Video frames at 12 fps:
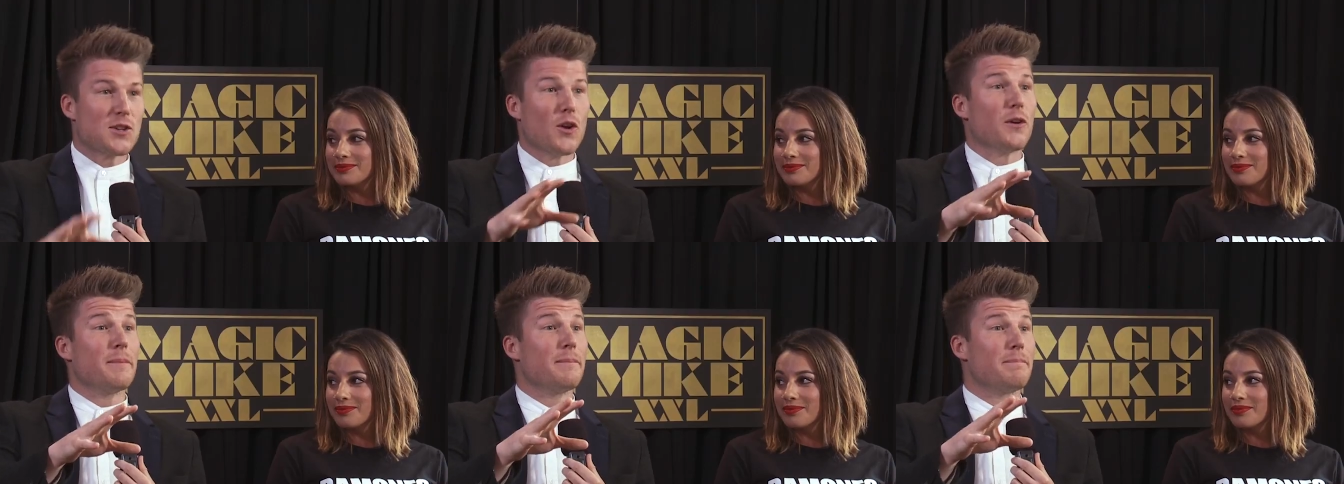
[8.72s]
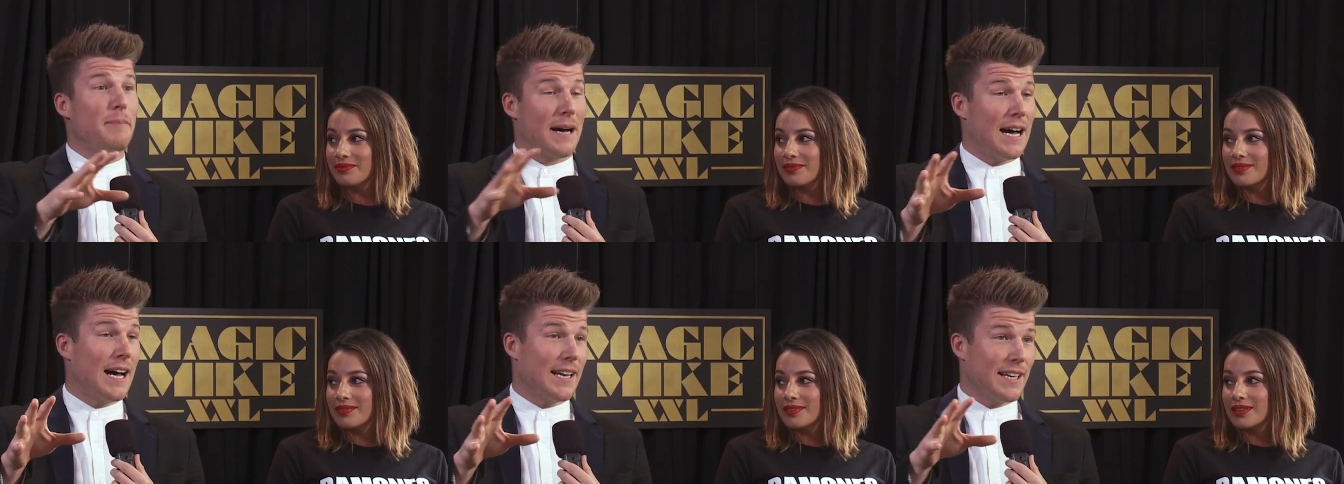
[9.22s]
Speaker 1: certain
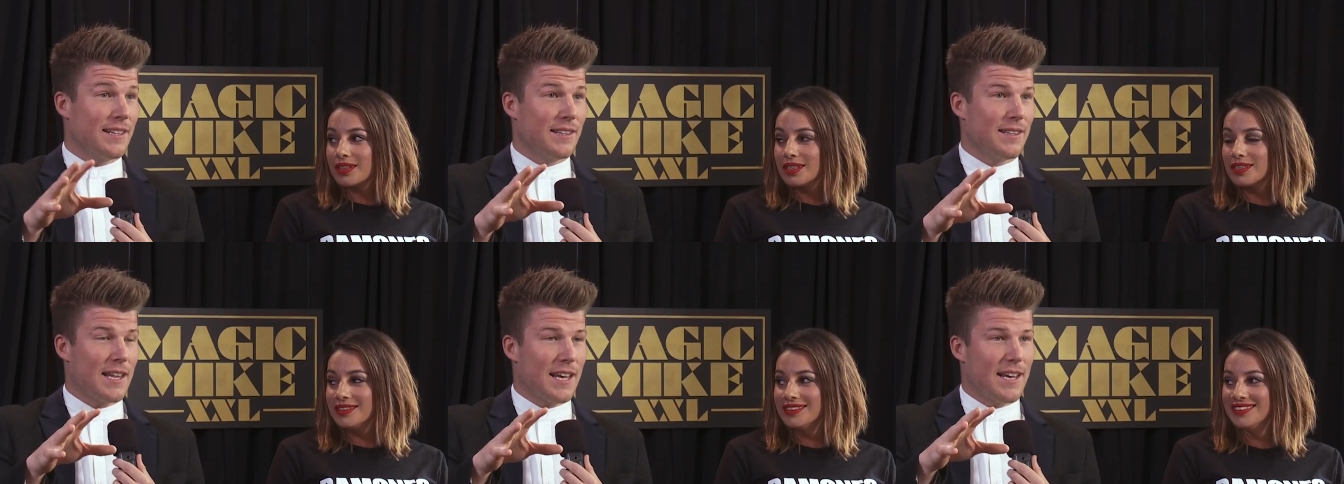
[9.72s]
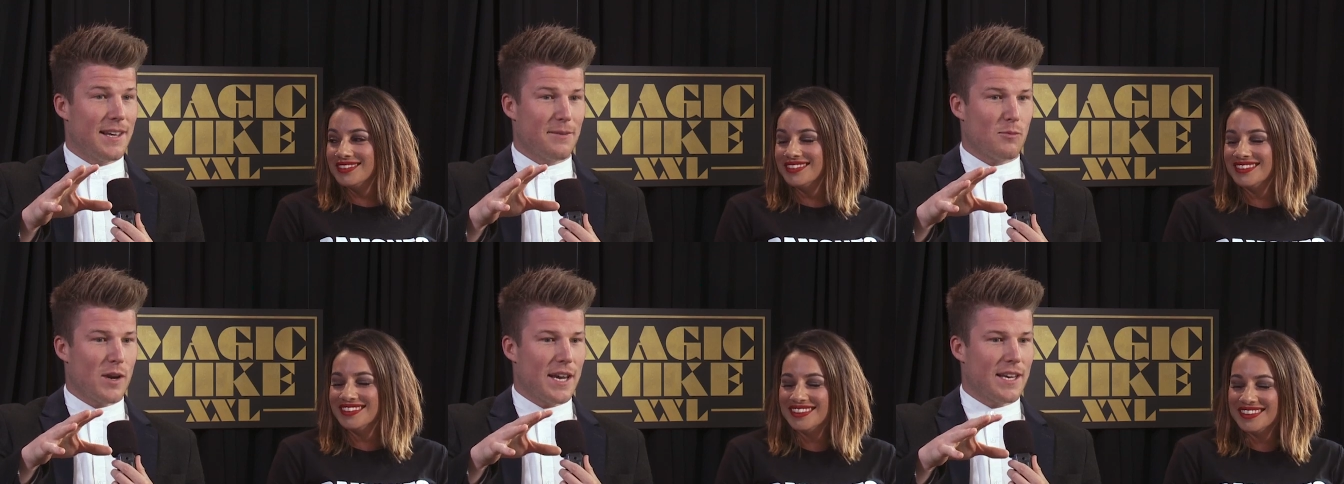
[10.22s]
part in there
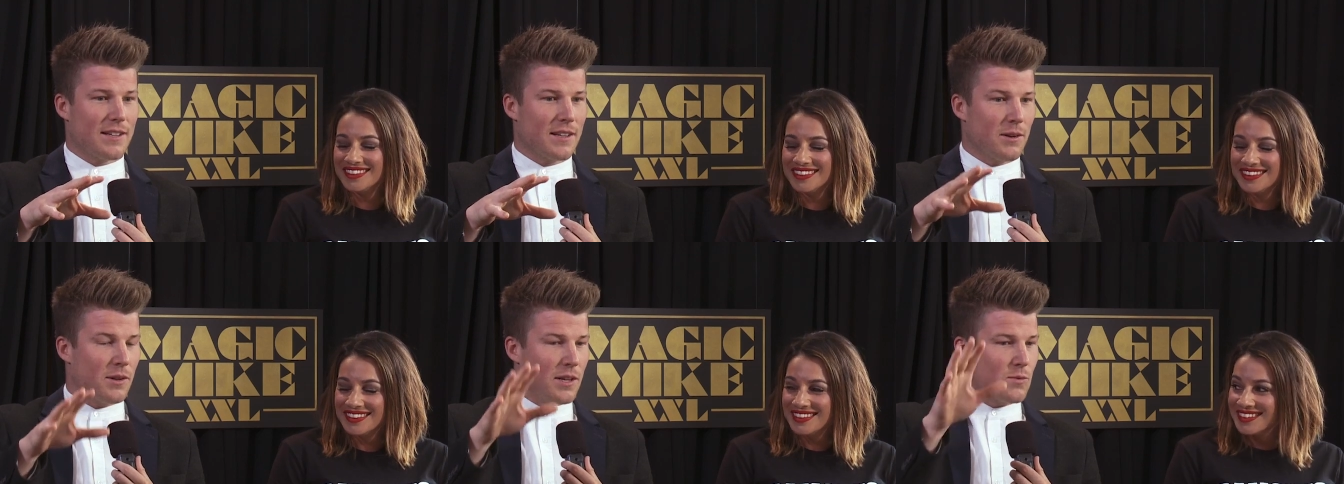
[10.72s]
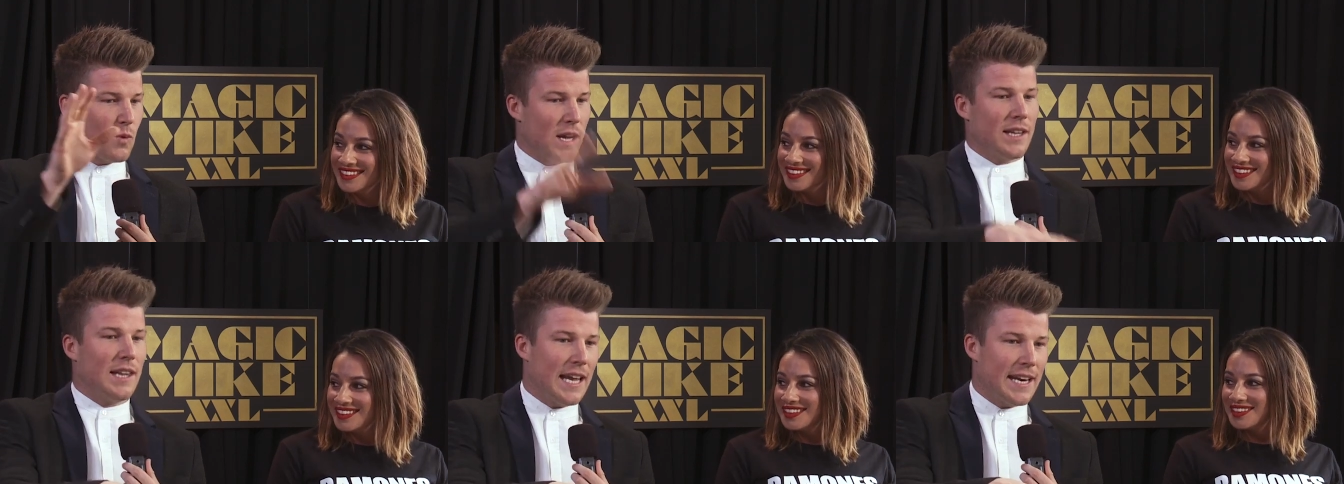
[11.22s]
where there's one
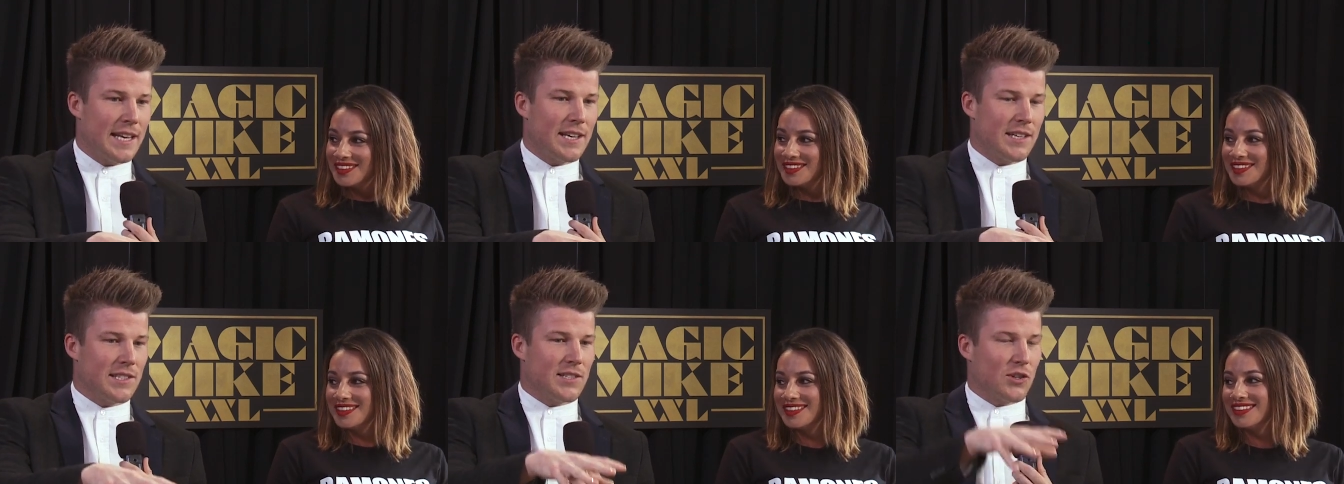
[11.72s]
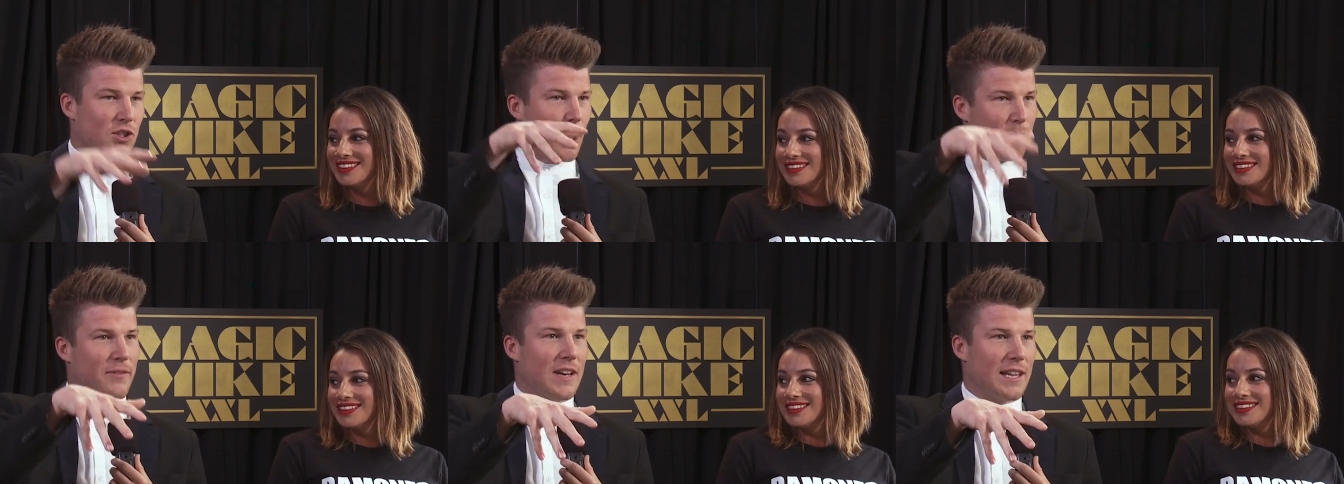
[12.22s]
lady is on top
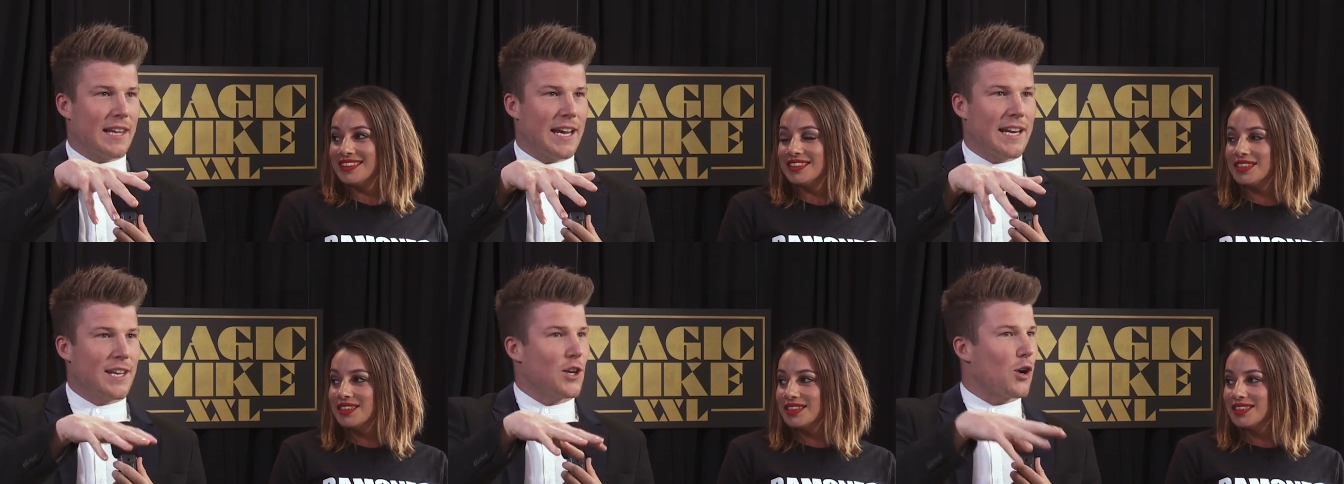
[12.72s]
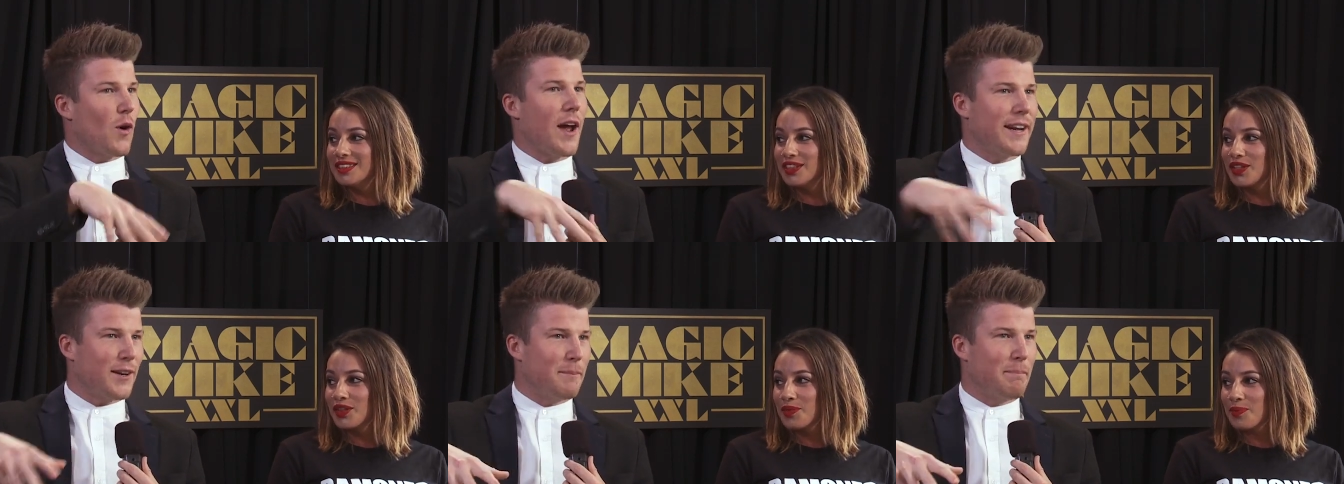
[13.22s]
of another lady, you grind
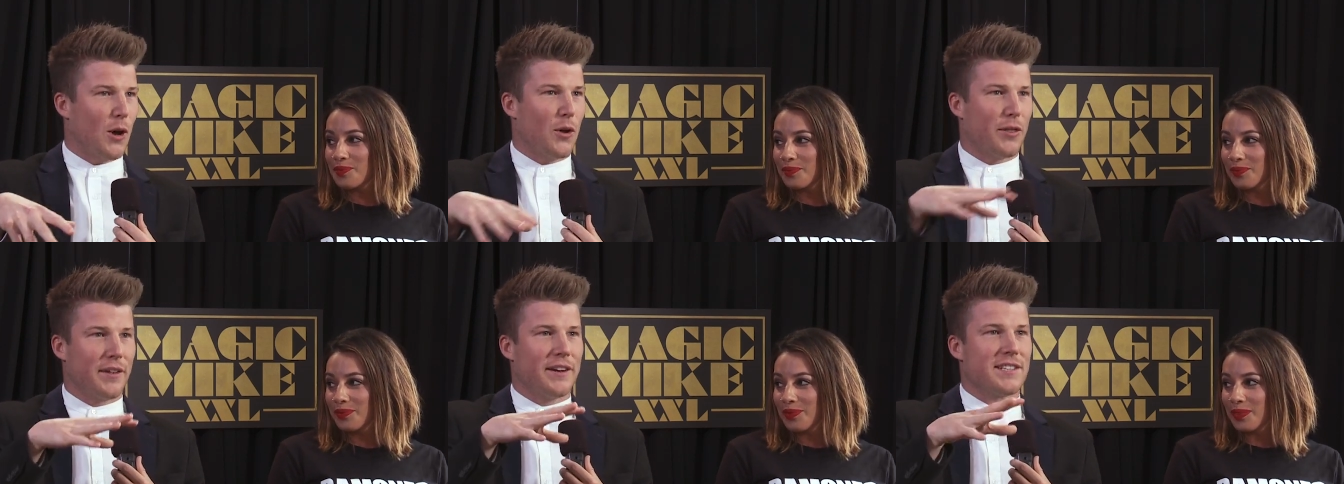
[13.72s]
it on both and